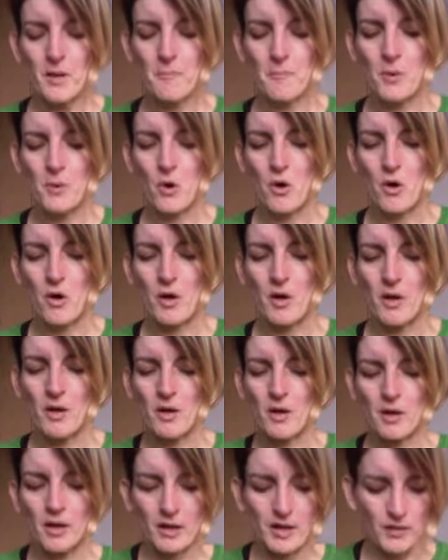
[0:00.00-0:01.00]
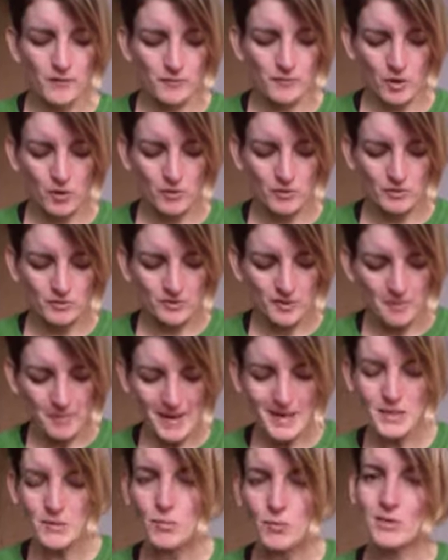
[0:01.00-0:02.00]
but even though the
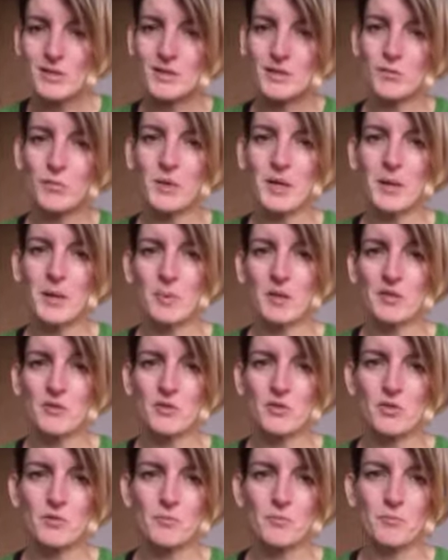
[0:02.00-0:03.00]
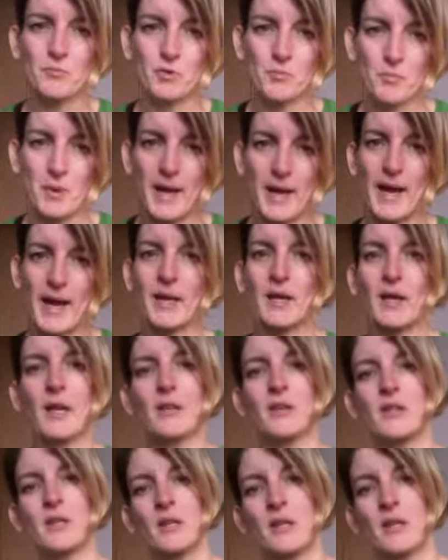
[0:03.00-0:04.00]
Bayswater is a wee bit too big
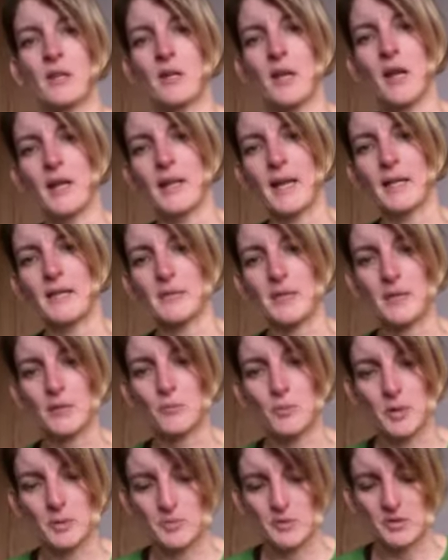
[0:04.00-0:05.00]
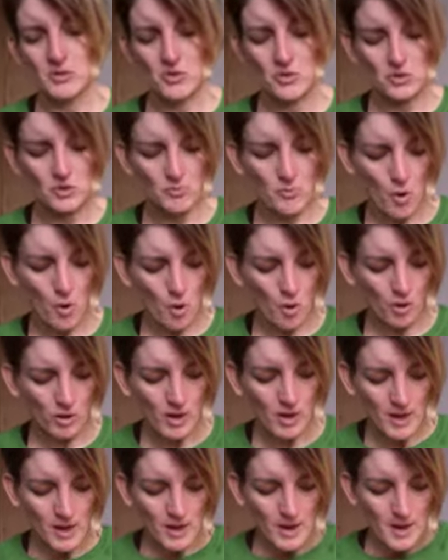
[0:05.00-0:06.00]
and the Alexa a wee bit too small,
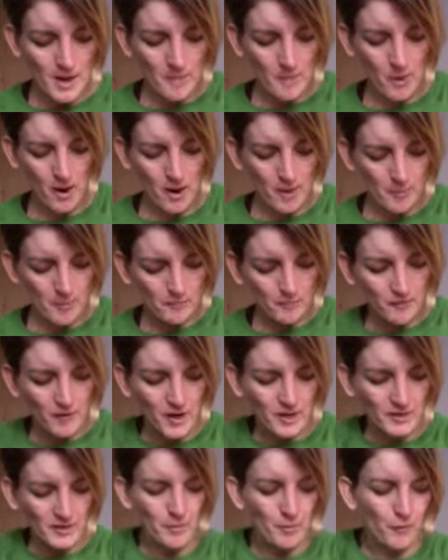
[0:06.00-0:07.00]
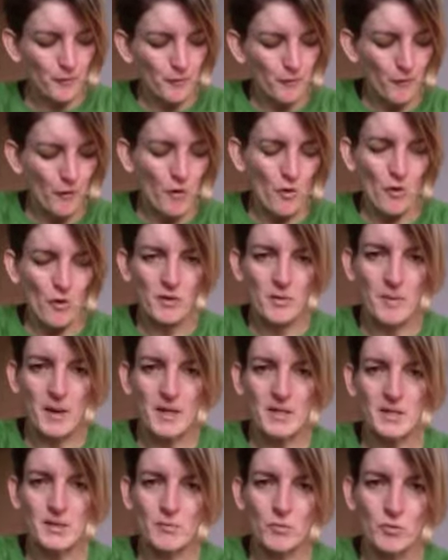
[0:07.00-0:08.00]
but I find I prefer the
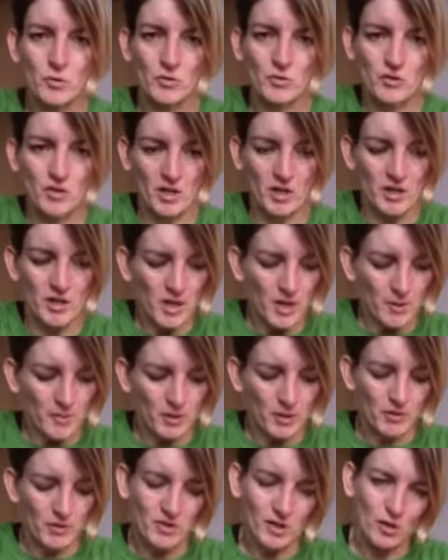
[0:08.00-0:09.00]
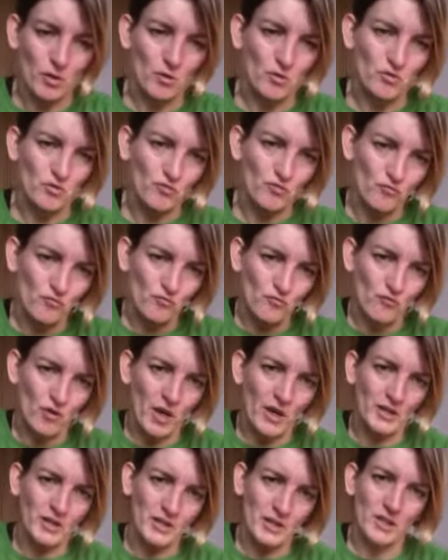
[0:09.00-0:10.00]
Bayswater because it goes
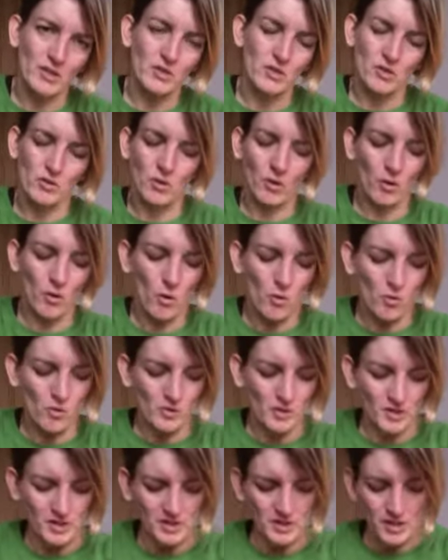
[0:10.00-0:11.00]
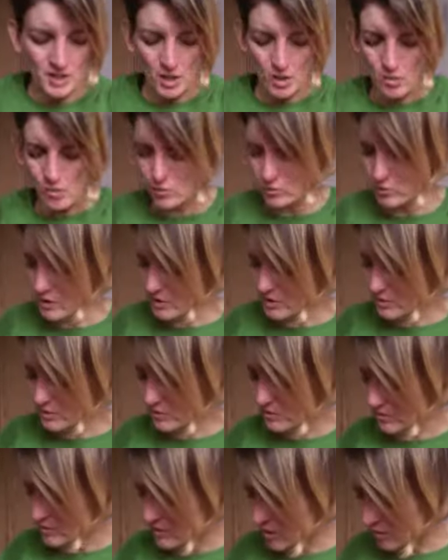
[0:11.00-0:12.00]
right into the corners, and the only
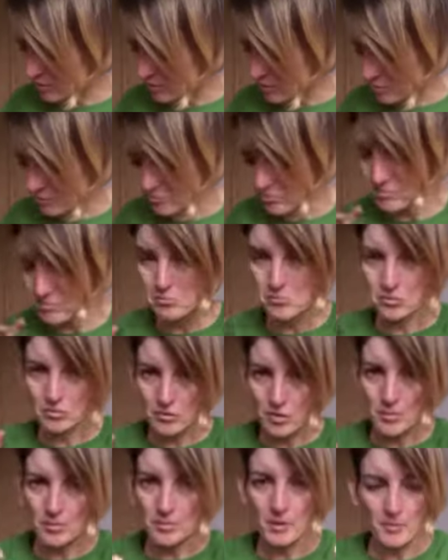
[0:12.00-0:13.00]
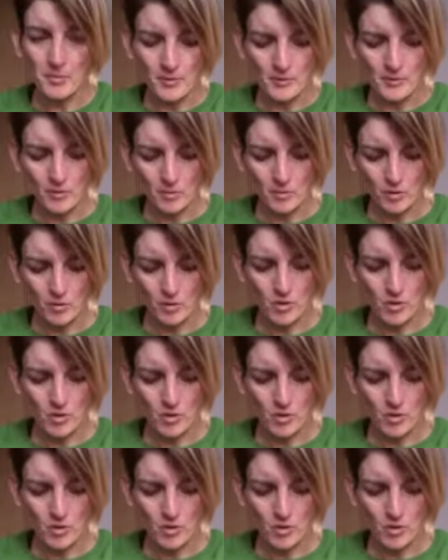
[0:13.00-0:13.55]
problem, if you want to